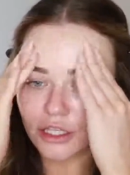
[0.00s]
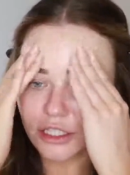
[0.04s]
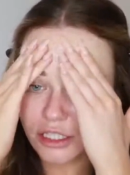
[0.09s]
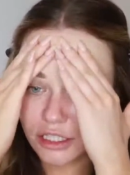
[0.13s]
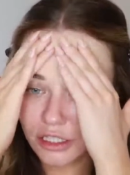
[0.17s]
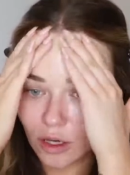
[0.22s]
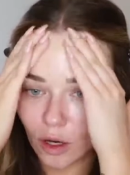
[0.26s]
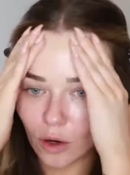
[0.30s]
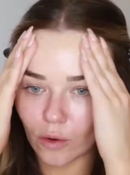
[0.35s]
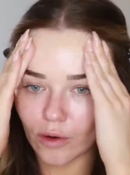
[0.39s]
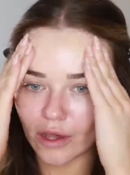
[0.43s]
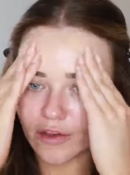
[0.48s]

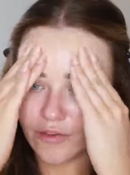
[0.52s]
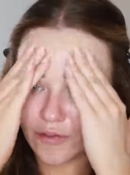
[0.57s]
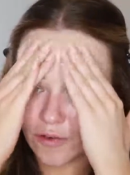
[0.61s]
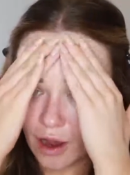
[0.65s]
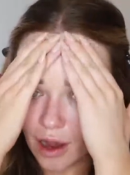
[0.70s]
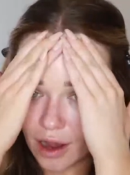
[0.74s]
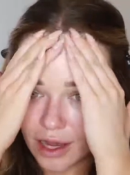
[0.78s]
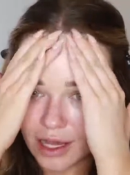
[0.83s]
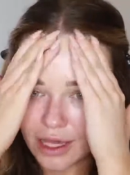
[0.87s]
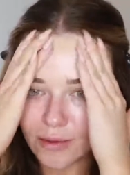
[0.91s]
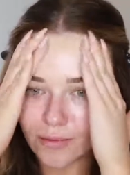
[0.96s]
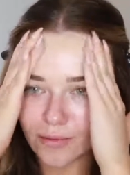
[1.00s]
So if
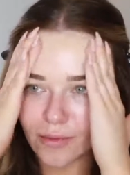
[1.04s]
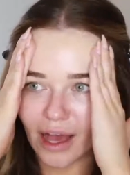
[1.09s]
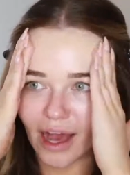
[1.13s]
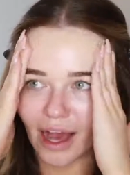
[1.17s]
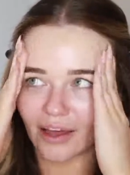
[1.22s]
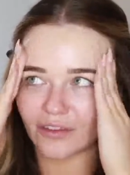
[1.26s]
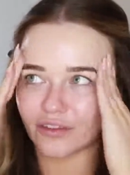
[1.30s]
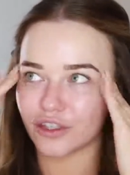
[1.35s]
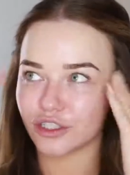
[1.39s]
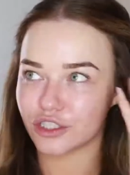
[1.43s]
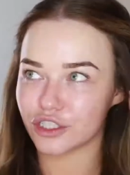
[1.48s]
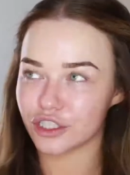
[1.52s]
I'm
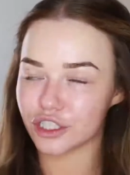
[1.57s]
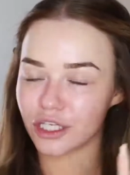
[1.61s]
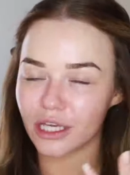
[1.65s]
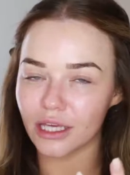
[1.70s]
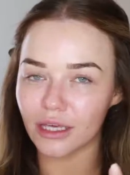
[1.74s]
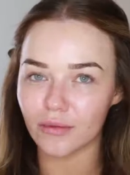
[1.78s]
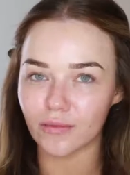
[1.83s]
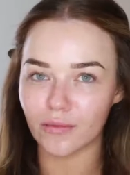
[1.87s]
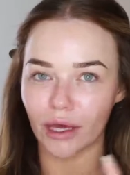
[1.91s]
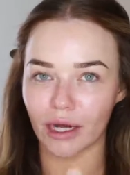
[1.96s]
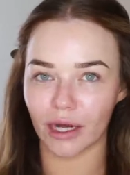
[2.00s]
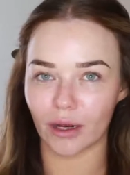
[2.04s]
at the
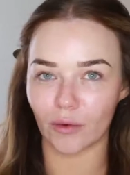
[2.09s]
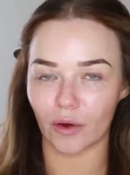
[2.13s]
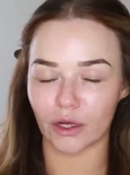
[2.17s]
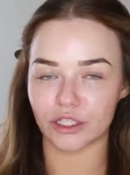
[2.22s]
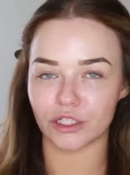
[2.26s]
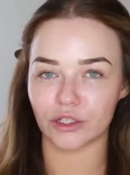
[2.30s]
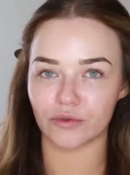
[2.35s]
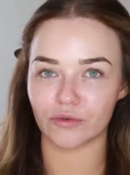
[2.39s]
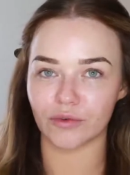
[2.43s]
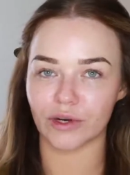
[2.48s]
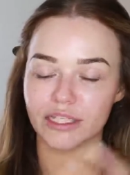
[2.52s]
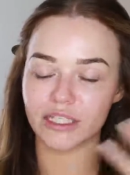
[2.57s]
gym and I want
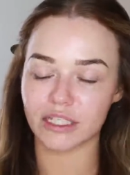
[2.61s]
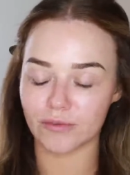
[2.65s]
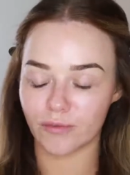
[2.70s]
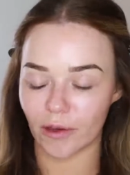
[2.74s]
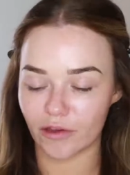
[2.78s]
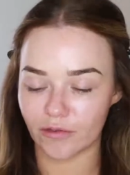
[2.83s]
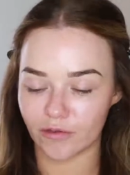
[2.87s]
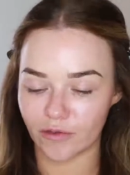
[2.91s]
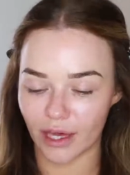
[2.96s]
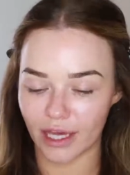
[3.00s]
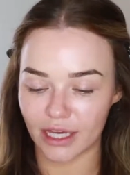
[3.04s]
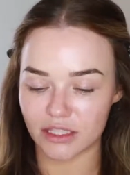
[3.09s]
to rinse
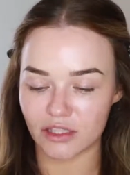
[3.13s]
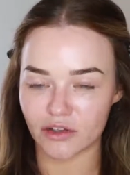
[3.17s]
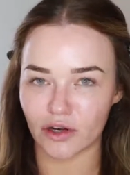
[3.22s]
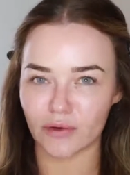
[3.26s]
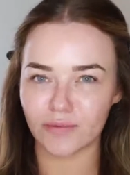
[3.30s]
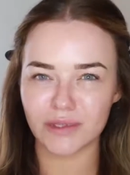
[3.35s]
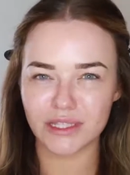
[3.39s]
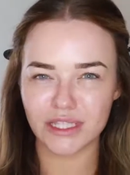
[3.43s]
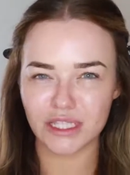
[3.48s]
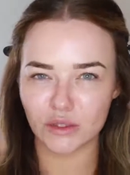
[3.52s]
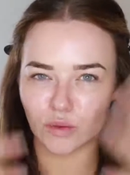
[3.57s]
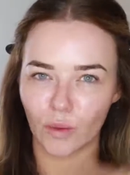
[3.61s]
my face or
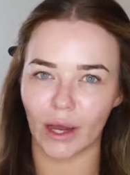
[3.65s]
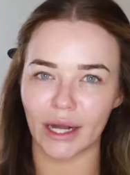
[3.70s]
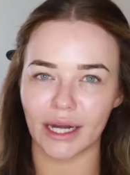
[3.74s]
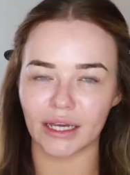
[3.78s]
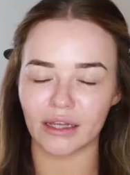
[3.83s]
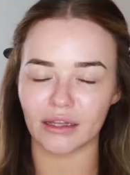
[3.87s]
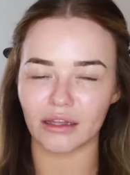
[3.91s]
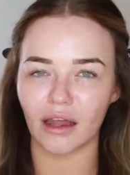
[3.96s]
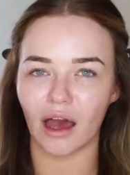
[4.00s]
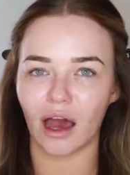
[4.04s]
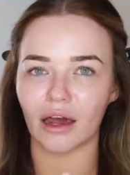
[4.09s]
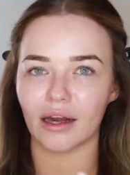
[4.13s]
I've been
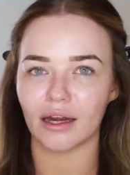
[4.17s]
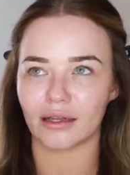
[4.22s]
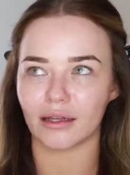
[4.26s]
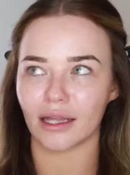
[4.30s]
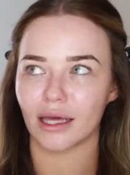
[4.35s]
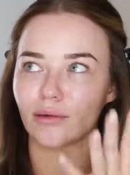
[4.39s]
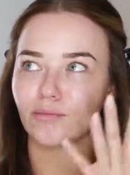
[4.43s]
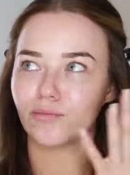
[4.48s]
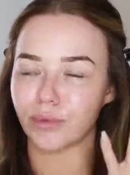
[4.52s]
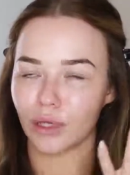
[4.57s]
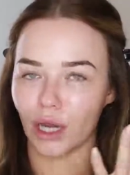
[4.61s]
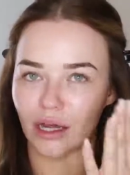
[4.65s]
sweating a lot and
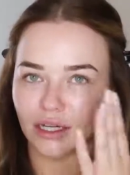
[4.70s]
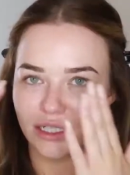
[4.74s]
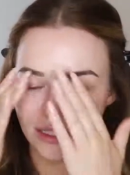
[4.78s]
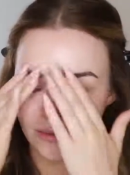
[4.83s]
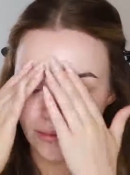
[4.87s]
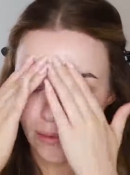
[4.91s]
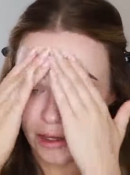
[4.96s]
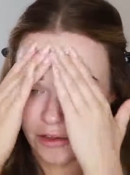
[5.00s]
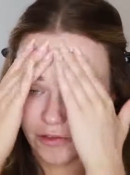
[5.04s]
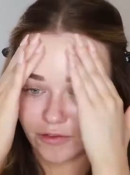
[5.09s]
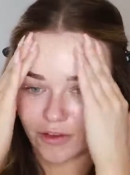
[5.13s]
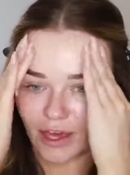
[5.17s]
like
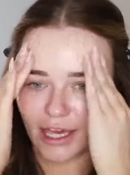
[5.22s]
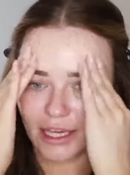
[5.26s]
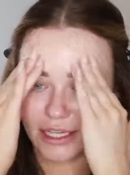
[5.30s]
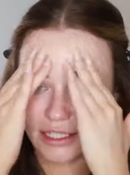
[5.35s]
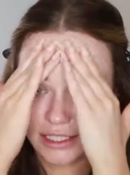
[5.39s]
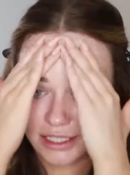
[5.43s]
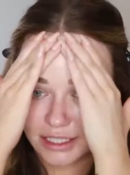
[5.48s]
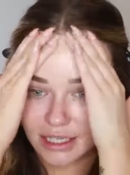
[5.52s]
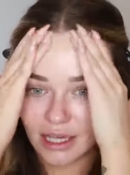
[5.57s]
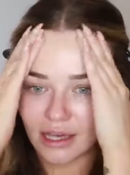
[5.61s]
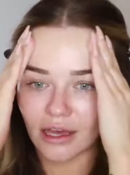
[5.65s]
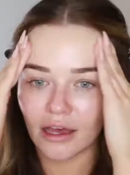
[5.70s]
blotting my
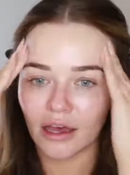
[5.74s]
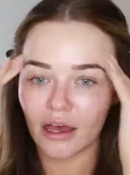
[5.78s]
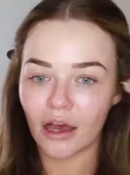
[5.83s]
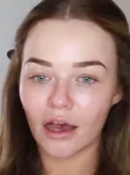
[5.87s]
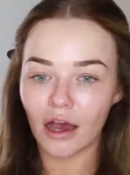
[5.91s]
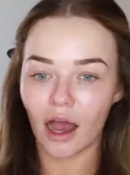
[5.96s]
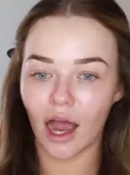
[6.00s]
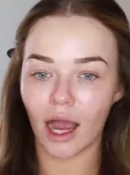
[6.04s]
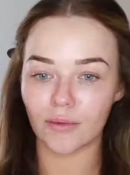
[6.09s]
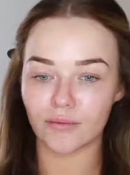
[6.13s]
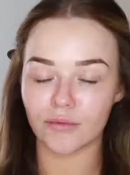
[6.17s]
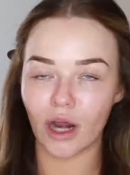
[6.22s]
face,
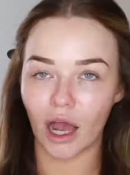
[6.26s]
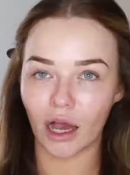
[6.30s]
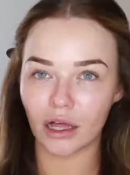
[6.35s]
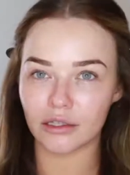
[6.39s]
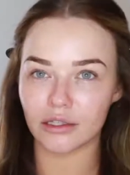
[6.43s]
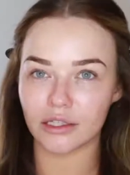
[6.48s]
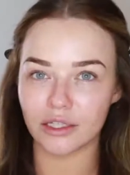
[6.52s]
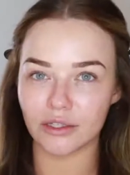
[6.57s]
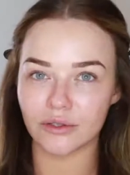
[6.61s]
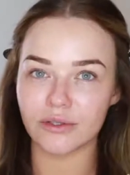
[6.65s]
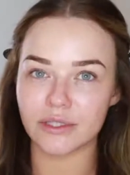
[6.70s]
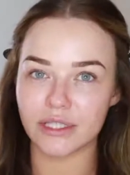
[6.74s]
I'm not
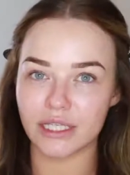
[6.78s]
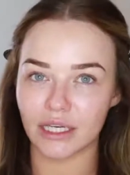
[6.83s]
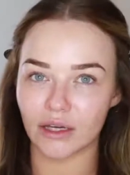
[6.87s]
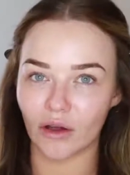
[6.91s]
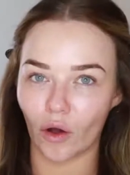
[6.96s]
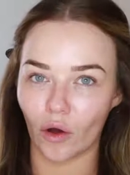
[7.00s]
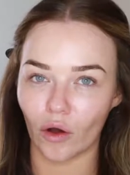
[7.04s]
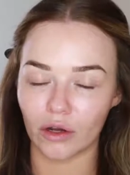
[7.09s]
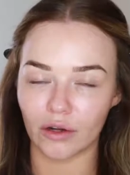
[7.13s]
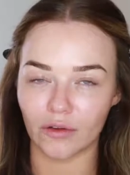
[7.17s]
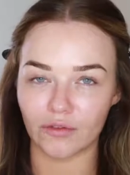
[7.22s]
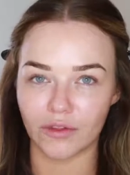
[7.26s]
losing
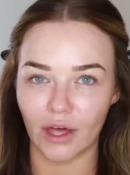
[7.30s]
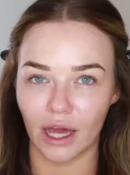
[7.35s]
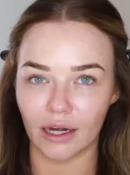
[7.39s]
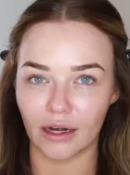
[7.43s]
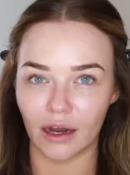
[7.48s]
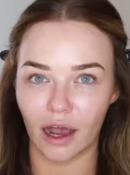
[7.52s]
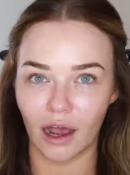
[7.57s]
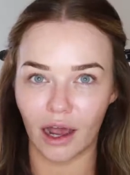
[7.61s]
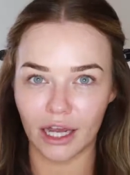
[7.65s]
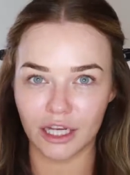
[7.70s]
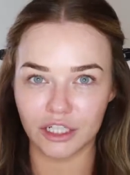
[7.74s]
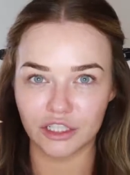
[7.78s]
all of that
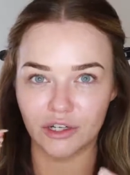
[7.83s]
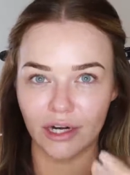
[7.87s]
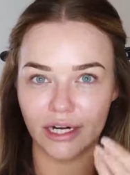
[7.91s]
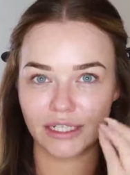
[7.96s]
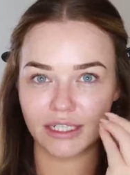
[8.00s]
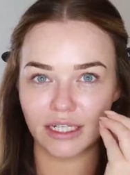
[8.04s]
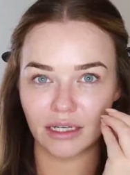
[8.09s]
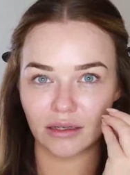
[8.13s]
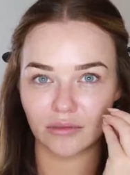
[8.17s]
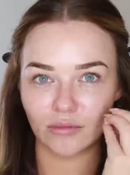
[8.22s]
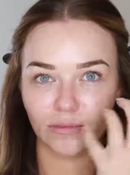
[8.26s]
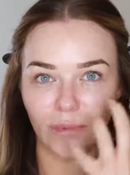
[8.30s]

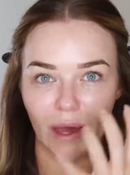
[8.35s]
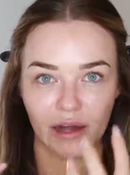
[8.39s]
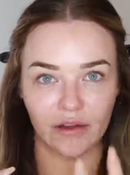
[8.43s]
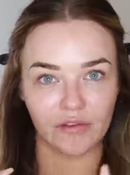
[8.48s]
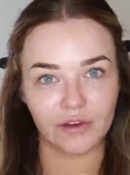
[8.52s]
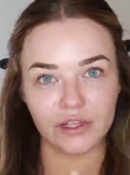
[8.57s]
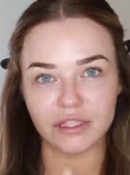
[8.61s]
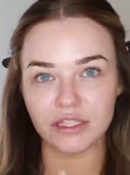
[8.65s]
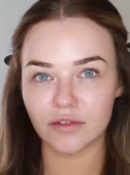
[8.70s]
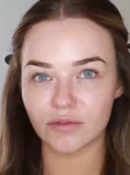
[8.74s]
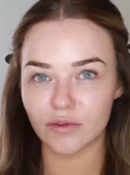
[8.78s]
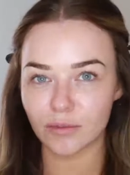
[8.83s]
hydrating
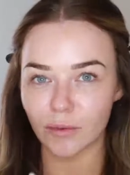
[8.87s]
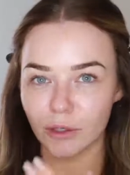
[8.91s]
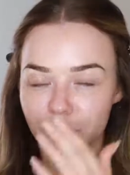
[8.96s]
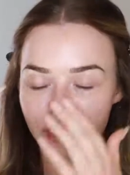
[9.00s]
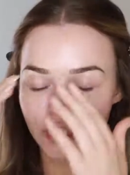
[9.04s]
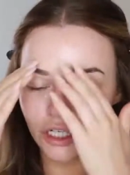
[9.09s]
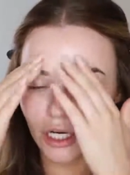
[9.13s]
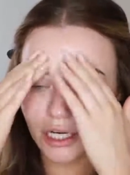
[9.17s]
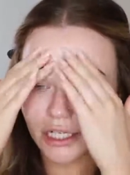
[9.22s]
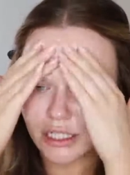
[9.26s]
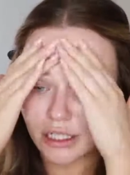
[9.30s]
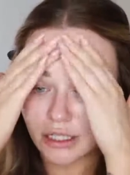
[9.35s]
benefits of the
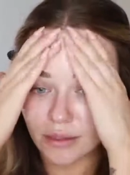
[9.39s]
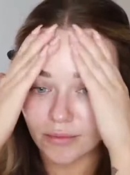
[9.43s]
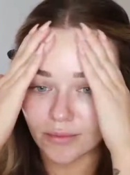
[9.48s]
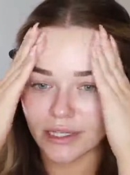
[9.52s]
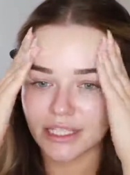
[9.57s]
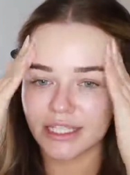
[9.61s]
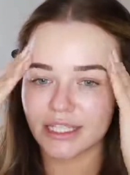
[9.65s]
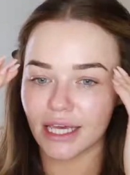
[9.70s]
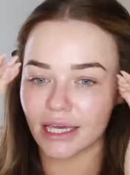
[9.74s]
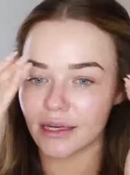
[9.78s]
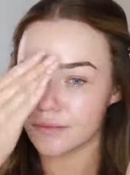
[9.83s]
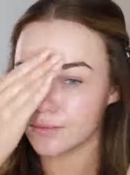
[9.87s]
moisturizer in
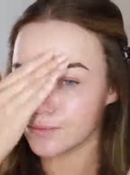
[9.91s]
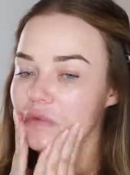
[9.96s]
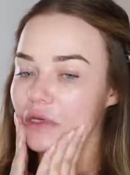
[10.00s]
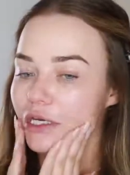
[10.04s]
my skin.